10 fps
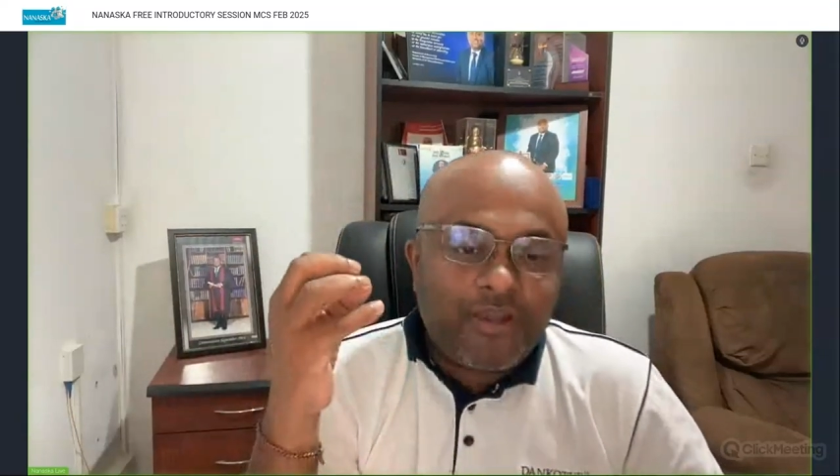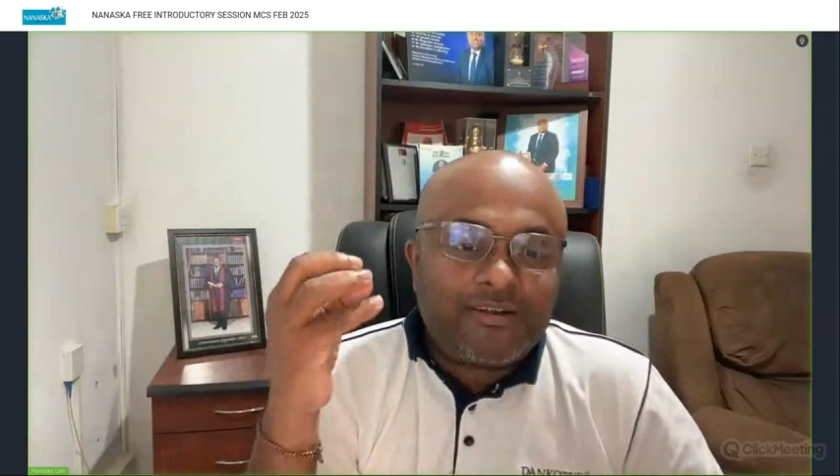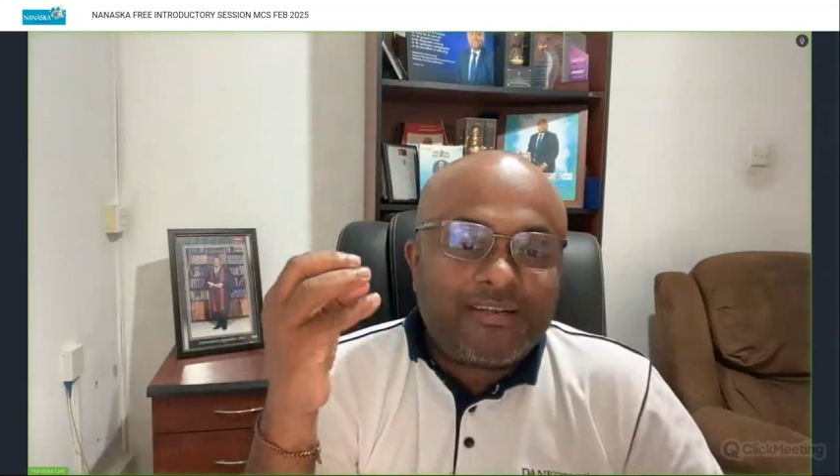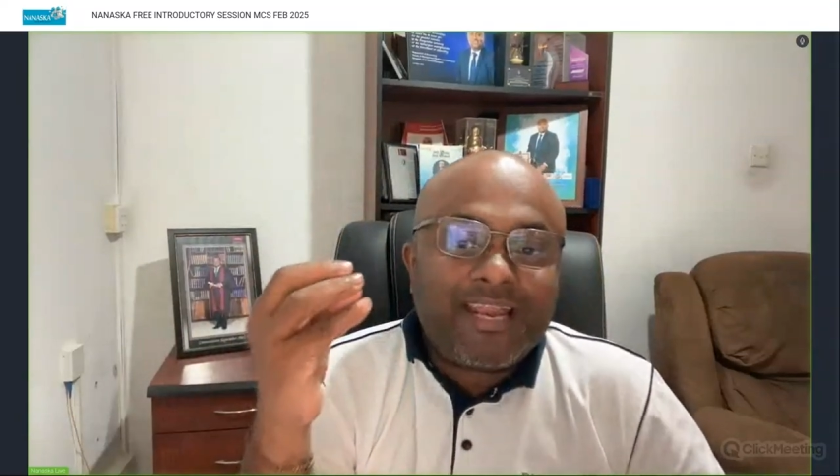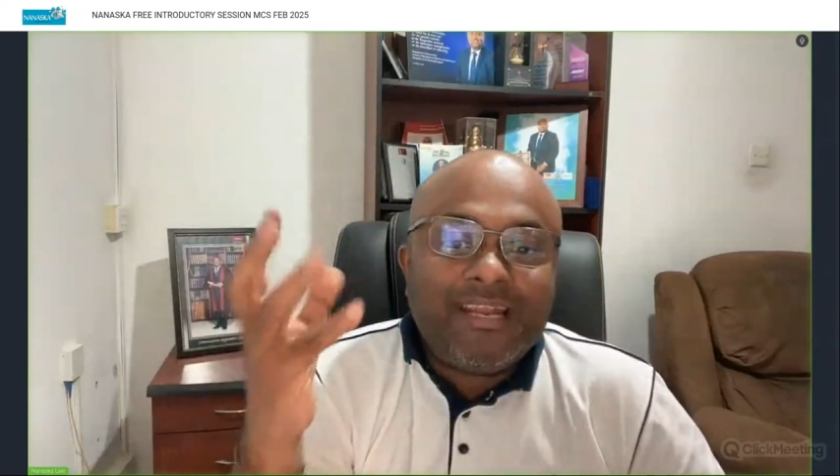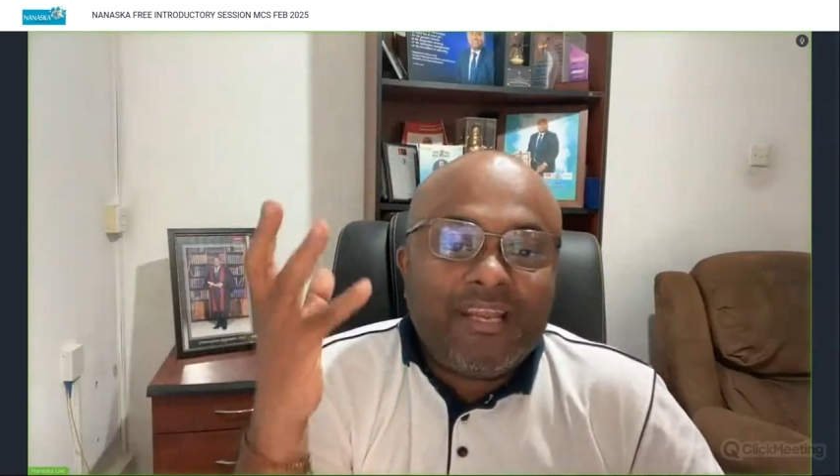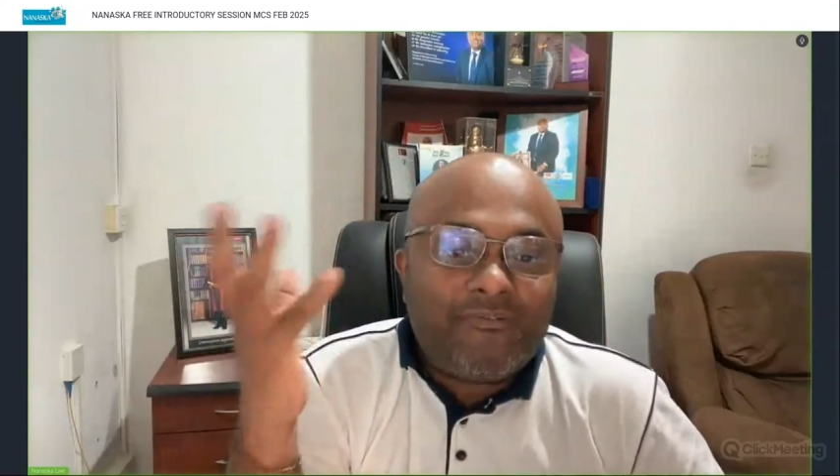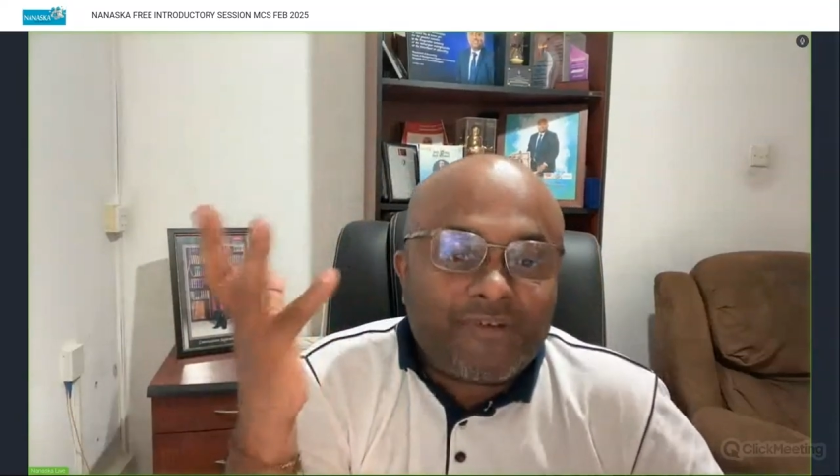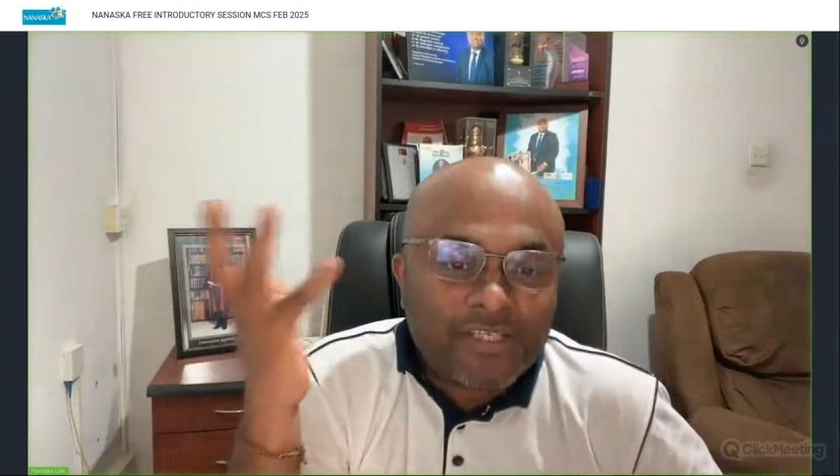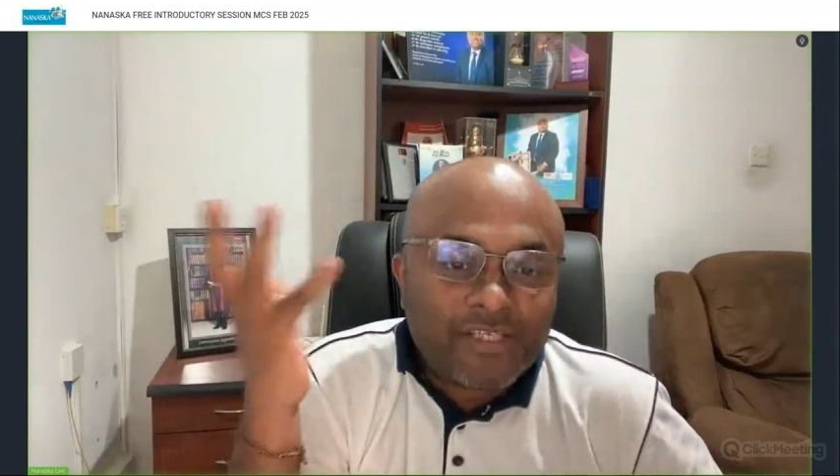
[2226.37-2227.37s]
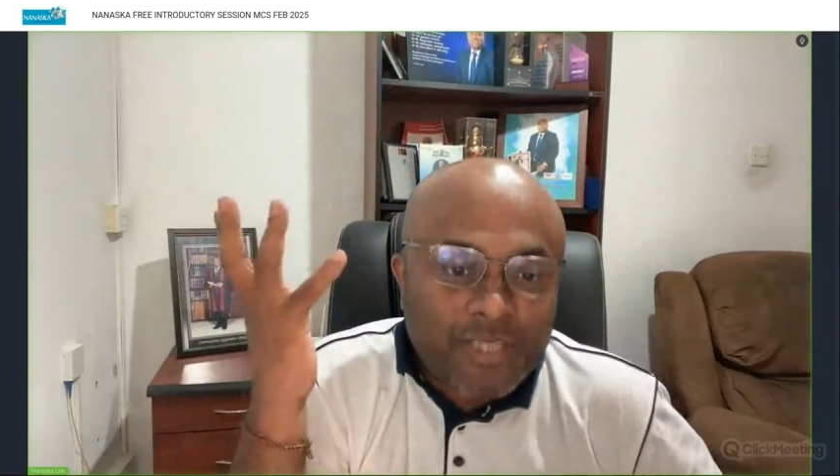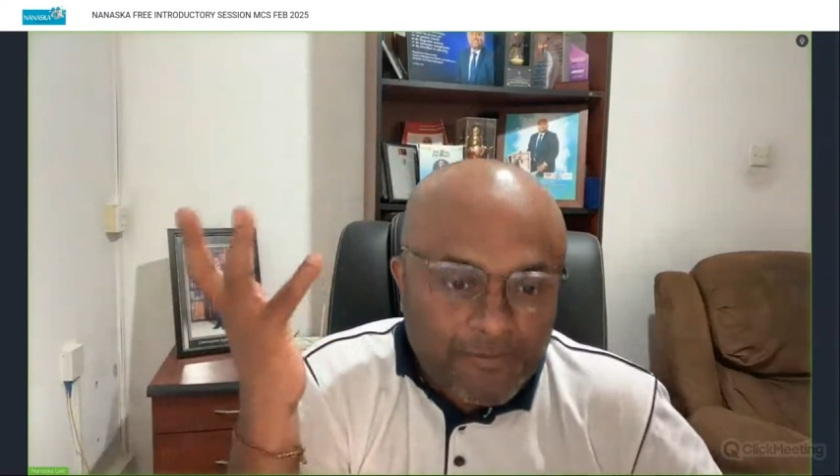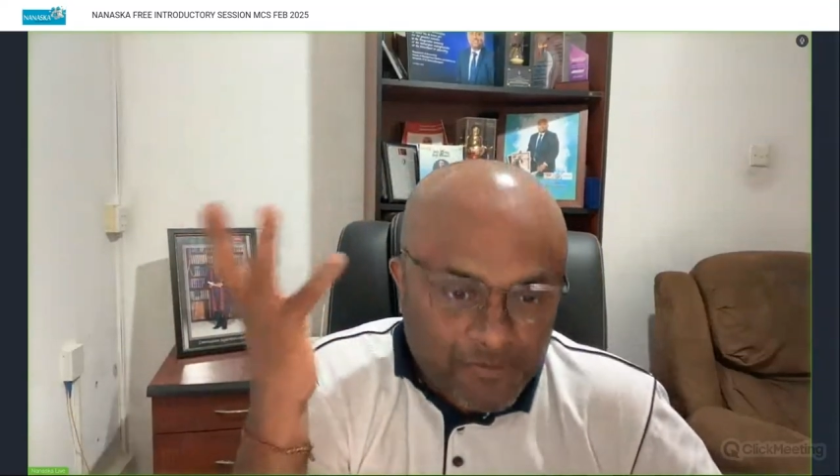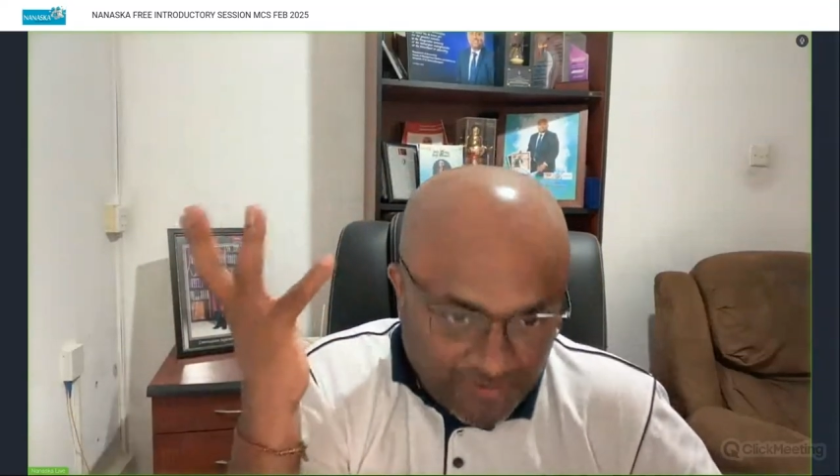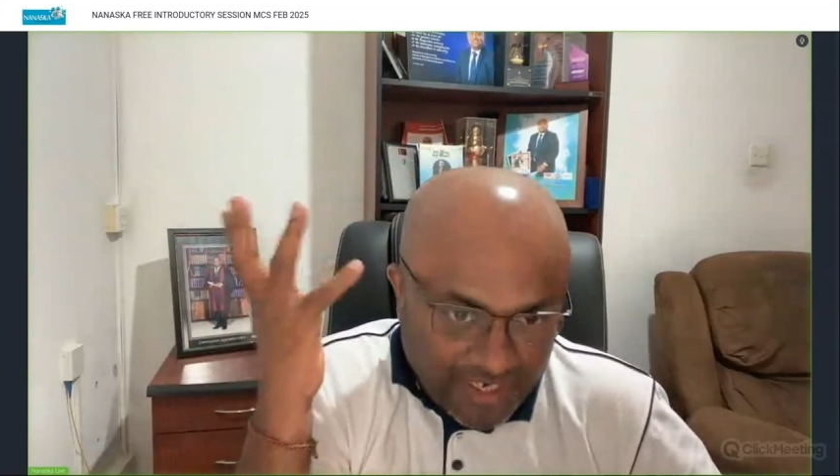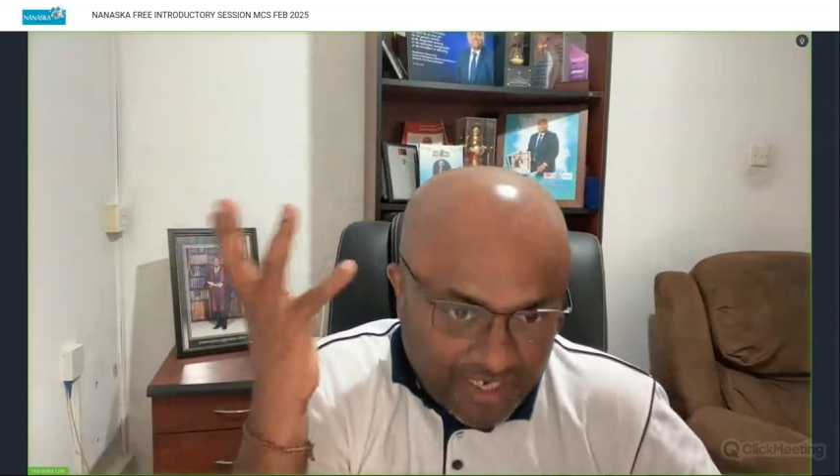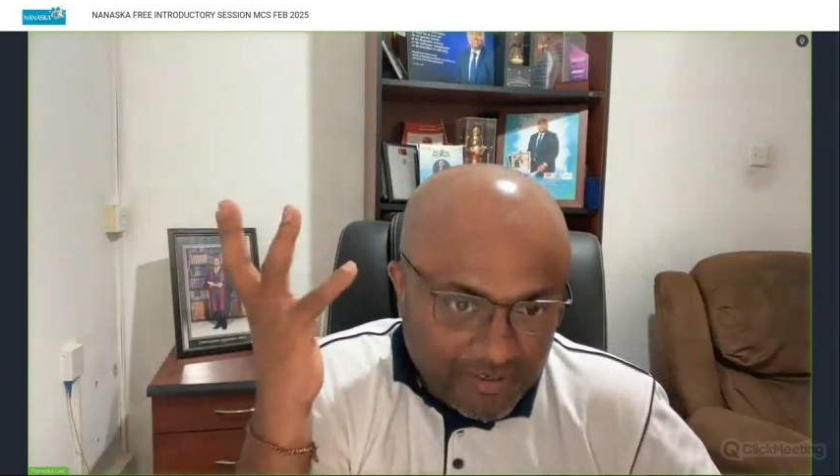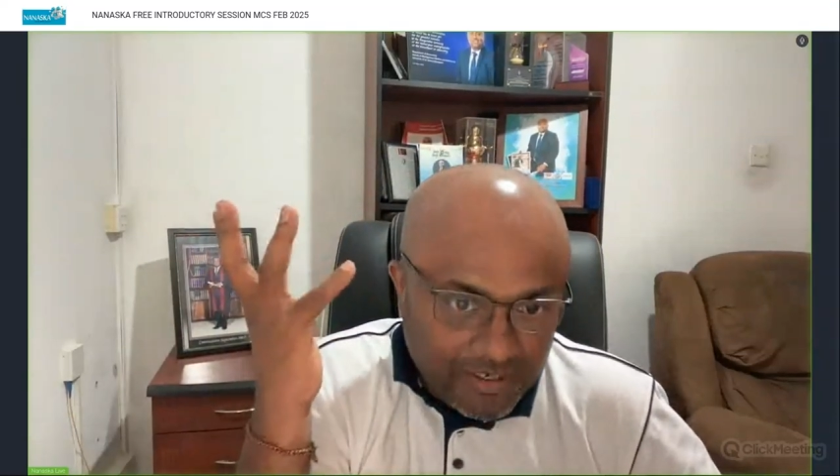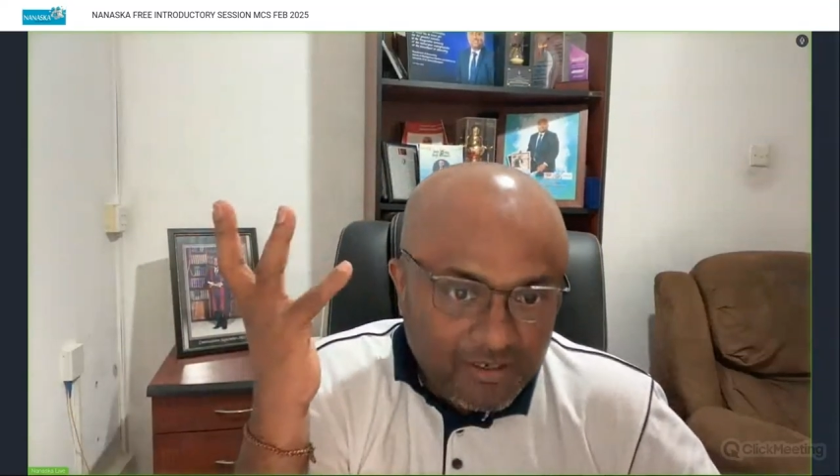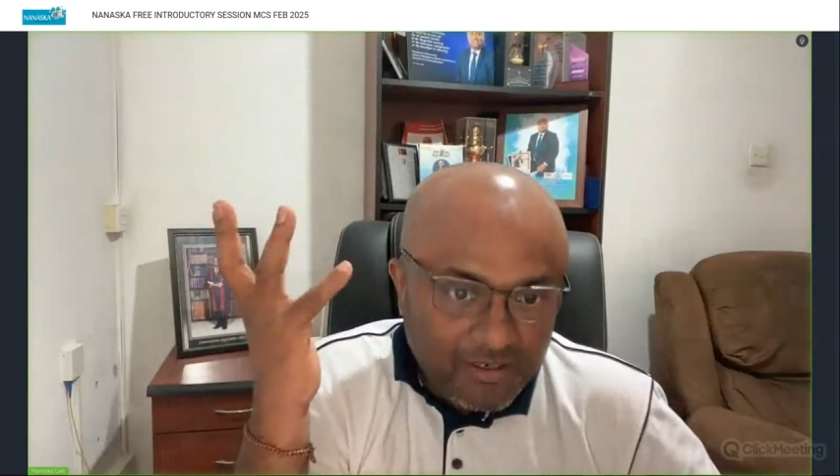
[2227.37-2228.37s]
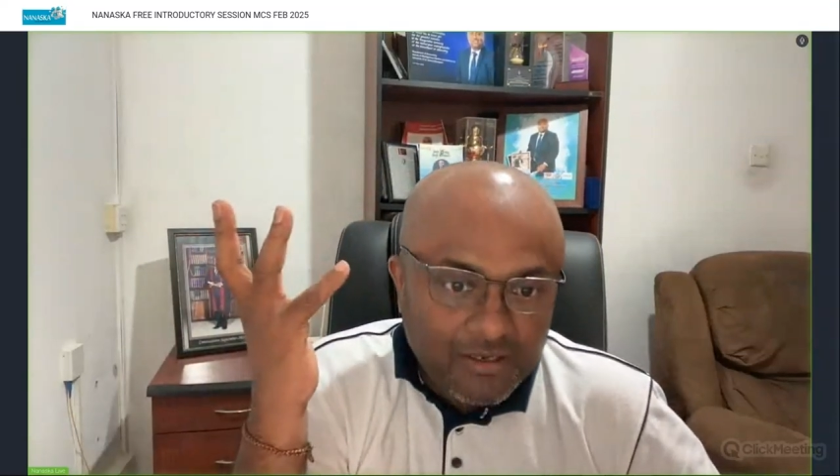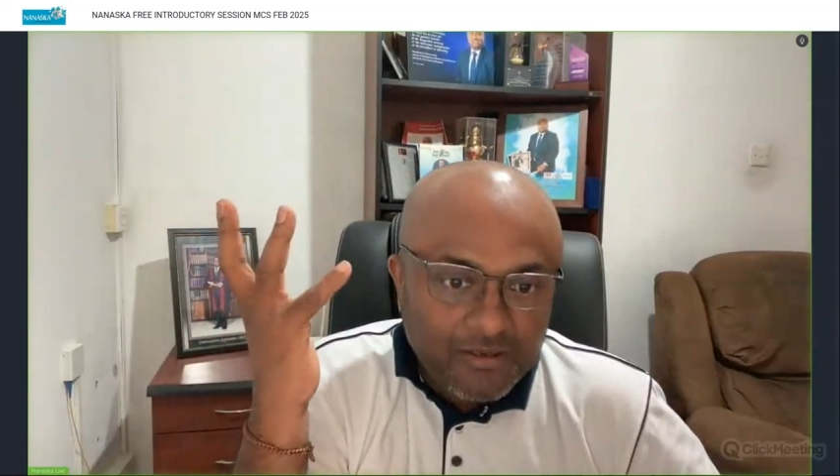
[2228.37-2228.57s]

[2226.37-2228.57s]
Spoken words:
we have 10 different steps available.